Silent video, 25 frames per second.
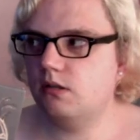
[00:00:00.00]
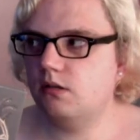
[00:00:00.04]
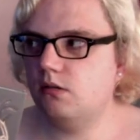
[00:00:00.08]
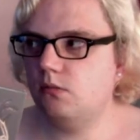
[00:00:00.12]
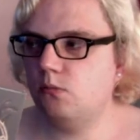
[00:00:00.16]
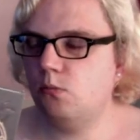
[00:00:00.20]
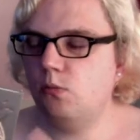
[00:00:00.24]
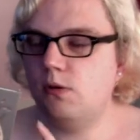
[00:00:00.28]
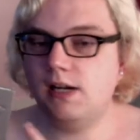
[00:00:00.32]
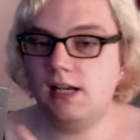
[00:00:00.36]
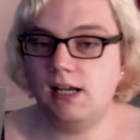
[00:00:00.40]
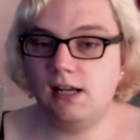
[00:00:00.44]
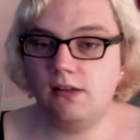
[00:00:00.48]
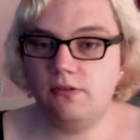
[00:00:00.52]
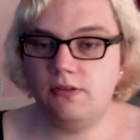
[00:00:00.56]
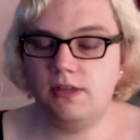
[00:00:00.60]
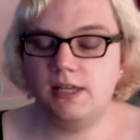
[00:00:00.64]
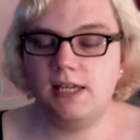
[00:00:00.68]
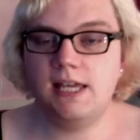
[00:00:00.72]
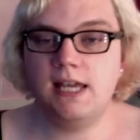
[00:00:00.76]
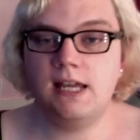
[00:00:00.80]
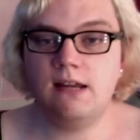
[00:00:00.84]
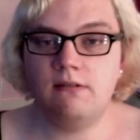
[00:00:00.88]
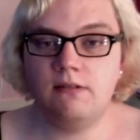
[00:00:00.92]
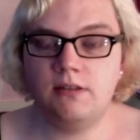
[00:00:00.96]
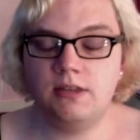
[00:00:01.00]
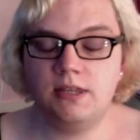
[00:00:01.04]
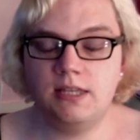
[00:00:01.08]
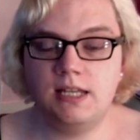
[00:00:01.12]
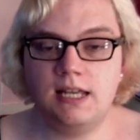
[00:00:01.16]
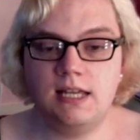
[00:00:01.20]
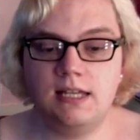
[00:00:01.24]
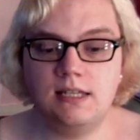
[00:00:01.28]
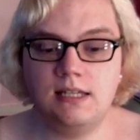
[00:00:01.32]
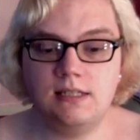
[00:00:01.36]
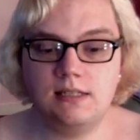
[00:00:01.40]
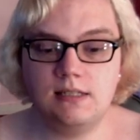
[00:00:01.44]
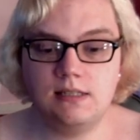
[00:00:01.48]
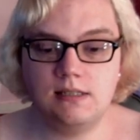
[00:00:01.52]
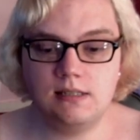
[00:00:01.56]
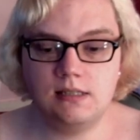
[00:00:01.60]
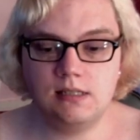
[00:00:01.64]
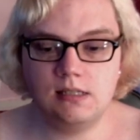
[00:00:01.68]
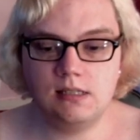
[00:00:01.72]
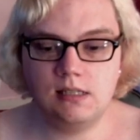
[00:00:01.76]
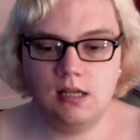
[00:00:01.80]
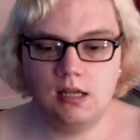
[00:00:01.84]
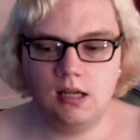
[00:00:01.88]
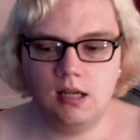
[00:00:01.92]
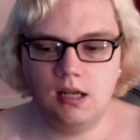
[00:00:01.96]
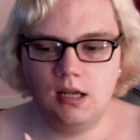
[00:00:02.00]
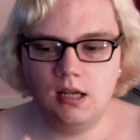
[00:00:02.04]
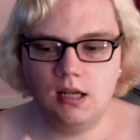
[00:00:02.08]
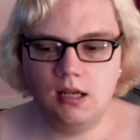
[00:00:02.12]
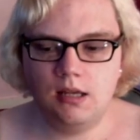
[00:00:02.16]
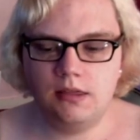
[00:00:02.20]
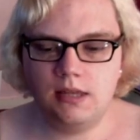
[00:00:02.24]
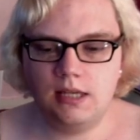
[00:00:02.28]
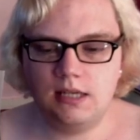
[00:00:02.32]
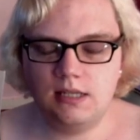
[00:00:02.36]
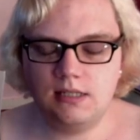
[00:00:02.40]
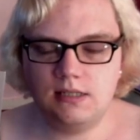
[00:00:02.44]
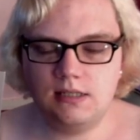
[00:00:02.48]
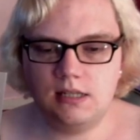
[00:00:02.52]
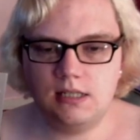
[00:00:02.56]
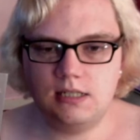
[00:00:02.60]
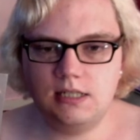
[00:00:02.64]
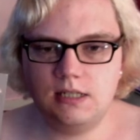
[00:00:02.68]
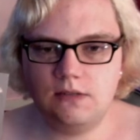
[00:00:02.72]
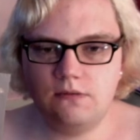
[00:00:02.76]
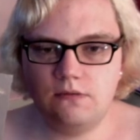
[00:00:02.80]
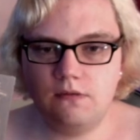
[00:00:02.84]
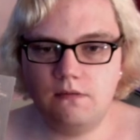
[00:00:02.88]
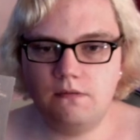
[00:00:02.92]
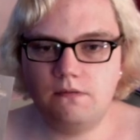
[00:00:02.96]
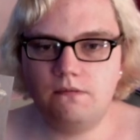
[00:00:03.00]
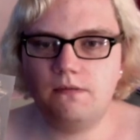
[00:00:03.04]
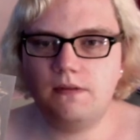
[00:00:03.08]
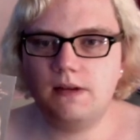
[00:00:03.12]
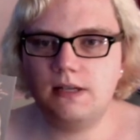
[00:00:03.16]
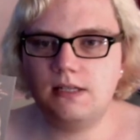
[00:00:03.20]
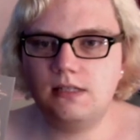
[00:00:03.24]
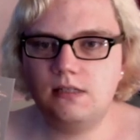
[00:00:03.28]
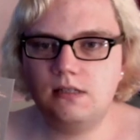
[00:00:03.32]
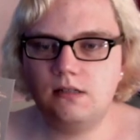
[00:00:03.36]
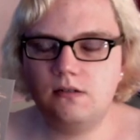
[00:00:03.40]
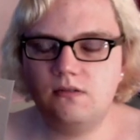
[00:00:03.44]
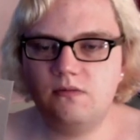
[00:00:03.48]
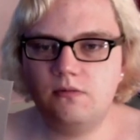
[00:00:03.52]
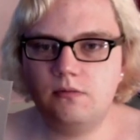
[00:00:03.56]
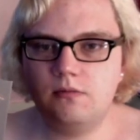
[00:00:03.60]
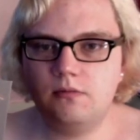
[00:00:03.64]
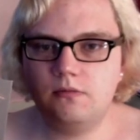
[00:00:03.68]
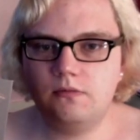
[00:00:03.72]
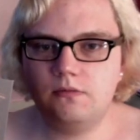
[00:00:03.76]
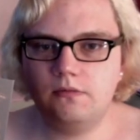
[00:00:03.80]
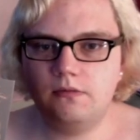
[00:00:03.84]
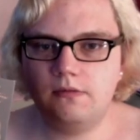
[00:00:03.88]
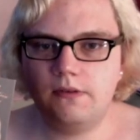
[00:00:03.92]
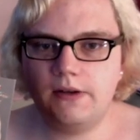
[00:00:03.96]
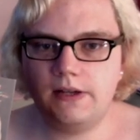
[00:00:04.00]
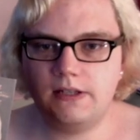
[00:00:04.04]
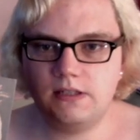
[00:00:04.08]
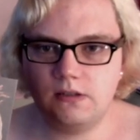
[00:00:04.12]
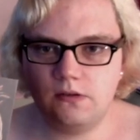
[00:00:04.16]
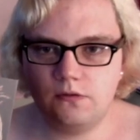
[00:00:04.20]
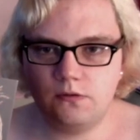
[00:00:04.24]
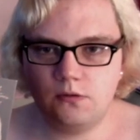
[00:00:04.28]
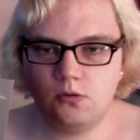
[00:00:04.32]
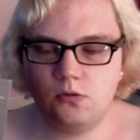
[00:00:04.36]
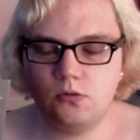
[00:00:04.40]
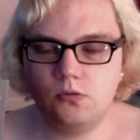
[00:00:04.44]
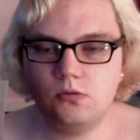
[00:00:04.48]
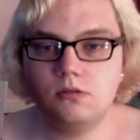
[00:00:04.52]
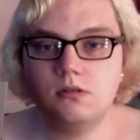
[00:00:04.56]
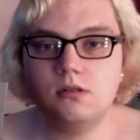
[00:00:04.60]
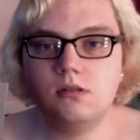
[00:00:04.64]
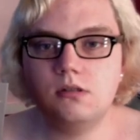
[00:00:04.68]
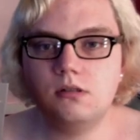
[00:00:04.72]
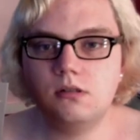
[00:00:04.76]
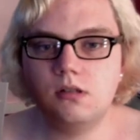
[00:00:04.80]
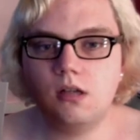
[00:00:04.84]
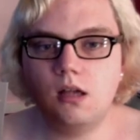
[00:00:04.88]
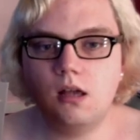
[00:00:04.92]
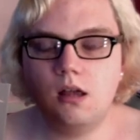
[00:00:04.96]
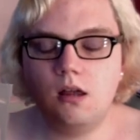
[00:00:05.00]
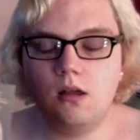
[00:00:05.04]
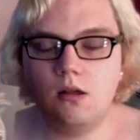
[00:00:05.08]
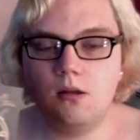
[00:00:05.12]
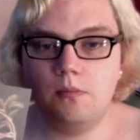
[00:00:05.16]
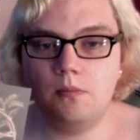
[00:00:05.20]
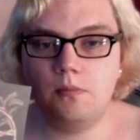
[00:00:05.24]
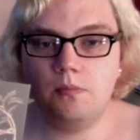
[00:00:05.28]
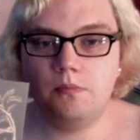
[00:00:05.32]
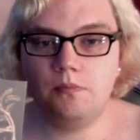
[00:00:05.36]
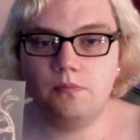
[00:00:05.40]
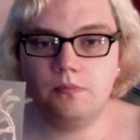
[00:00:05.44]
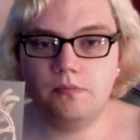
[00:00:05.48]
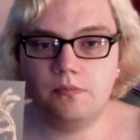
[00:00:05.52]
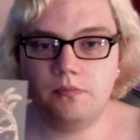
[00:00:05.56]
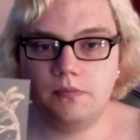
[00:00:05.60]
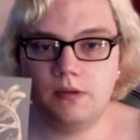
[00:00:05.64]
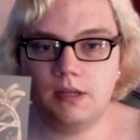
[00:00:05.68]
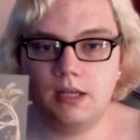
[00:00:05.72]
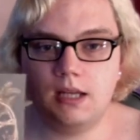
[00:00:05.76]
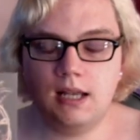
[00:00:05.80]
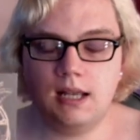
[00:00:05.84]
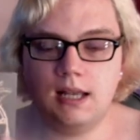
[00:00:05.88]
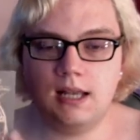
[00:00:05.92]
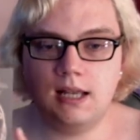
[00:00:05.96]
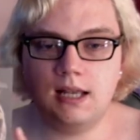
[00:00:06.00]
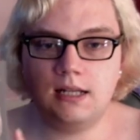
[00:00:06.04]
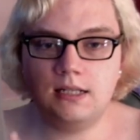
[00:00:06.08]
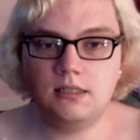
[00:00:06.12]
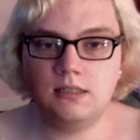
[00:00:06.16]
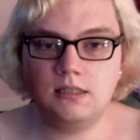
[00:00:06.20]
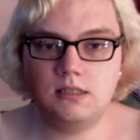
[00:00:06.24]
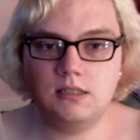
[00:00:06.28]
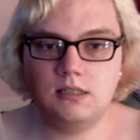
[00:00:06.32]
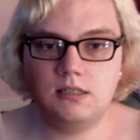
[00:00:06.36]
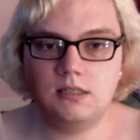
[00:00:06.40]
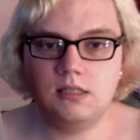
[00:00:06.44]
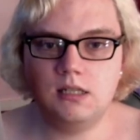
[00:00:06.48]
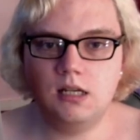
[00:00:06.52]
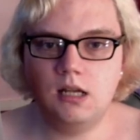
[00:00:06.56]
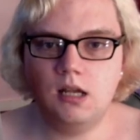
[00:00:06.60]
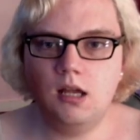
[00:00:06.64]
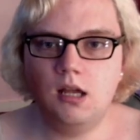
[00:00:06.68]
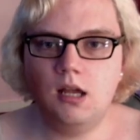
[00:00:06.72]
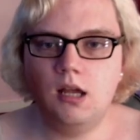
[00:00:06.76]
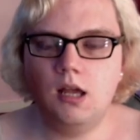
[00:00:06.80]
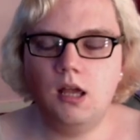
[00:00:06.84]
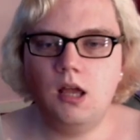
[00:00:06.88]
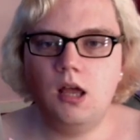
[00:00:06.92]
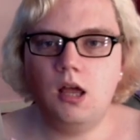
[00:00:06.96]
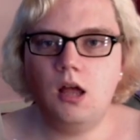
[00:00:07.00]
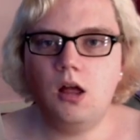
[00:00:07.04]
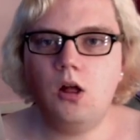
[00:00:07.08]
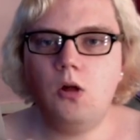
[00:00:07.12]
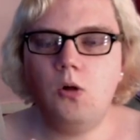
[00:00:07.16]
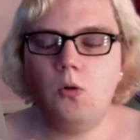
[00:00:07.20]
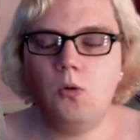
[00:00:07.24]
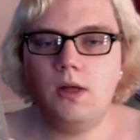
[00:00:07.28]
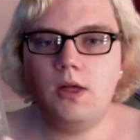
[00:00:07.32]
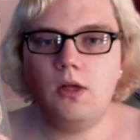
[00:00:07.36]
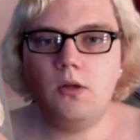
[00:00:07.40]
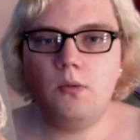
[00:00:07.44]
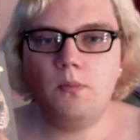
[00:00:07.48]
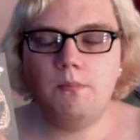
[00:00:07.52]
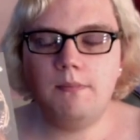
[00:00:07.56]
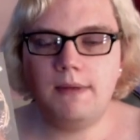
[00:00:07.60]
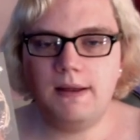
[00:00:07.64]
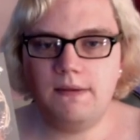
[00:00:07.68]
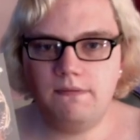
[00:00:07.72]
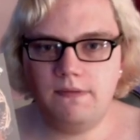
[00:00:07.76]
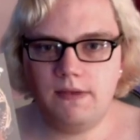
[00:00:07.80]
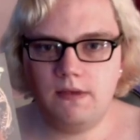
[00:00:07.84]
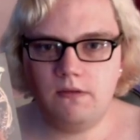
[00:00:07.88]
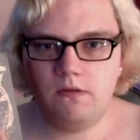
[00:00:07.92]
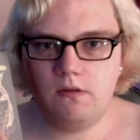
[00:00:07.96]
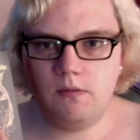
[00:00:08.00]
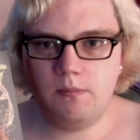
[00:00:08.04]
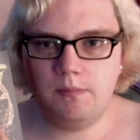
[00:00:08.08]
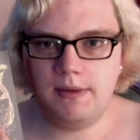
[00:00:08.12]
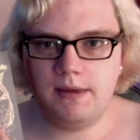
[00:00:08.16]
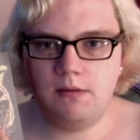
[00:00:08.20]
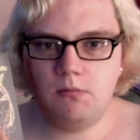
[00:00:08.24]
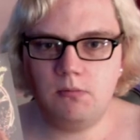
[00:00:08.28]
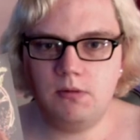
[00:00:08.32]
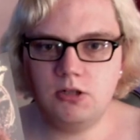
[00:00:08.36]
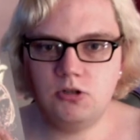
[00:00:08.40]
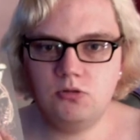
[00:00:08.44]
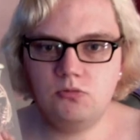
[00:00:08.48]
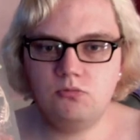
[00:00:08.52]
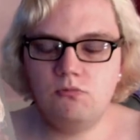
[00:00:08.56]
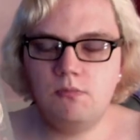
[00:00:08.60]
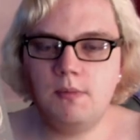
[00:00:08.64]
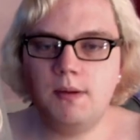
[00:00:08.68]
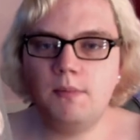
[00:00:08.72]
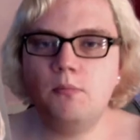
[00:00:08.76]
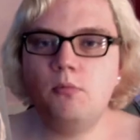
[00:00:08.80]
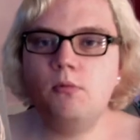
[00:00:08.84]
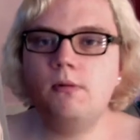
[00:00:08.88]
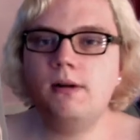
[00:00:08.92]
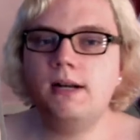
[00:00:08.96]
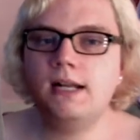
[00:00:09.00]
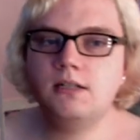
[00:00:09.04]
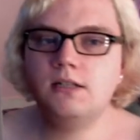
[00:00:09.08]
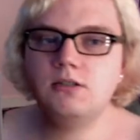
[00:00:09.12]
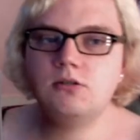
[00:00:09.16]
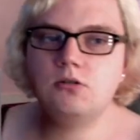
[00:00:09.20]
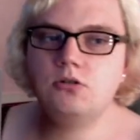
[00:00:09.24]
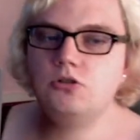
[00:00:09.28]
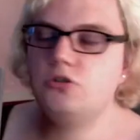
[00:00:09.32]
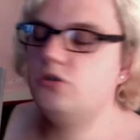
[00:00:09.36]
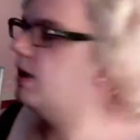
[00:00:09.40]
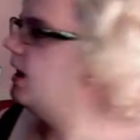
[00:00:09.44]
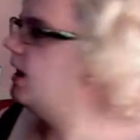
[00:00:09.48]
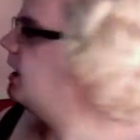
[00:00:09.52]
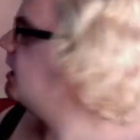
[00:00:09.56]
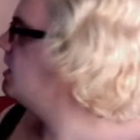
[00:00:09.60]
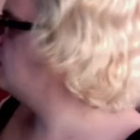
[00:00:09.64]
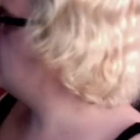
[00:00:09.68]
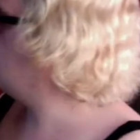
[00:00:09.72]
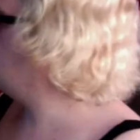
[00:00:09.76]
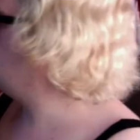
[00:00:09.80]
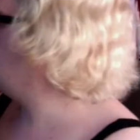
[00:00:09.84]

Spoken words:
Wheel of the Year in this, there's the different festivals, and my favourite bit, which remember when I told you guys that I